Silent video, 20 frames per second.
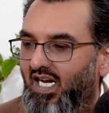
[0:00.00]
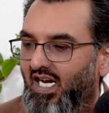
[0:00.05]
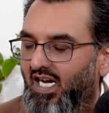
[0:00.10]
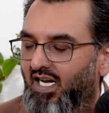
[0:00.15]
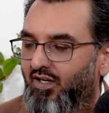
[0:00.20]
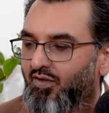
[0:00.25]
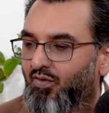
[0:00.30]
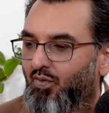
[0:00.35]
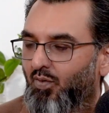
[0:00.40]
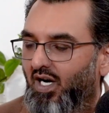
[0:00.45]

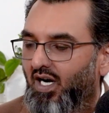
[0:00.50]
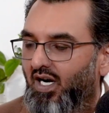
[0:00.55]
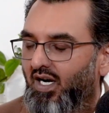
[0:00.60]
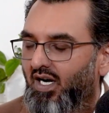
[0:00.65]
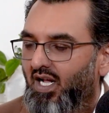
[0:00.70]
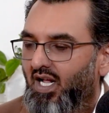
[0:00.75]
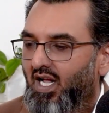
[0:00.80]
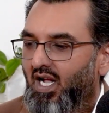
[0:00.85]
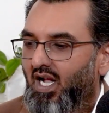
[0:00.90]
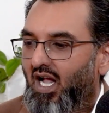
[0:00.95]
is where
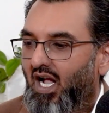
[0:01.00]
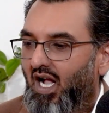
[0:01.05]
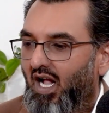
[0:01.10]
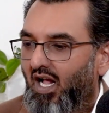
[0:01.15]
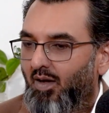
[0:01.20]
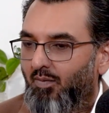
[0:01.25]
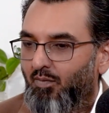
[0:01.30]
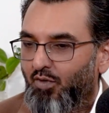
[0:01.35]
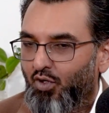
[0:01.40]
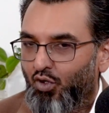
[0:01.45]

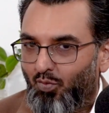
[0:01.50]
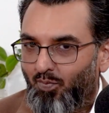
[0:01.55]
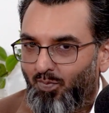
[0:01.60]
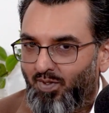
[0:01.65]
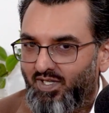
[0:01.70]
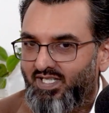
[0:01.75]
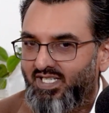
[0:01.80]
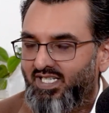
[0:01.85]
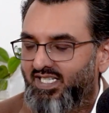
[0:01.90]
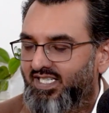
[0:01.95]
your
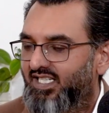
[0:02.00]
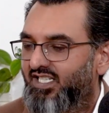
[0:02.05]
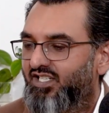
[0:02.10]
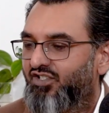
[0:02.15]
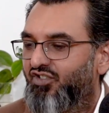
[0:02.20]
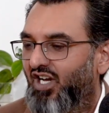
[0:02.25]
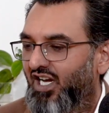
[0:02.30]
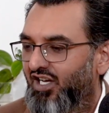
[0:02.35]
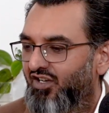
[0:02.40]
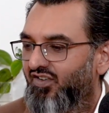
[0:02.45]
business is
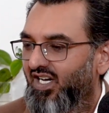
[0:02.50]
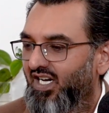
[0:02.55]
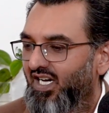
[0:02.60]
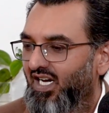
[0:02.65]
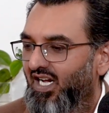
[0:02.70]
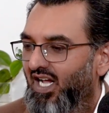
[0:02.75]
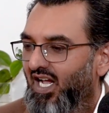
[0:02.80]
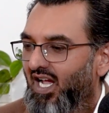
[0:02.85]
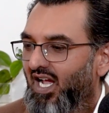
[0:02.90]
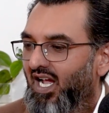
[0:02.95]
changing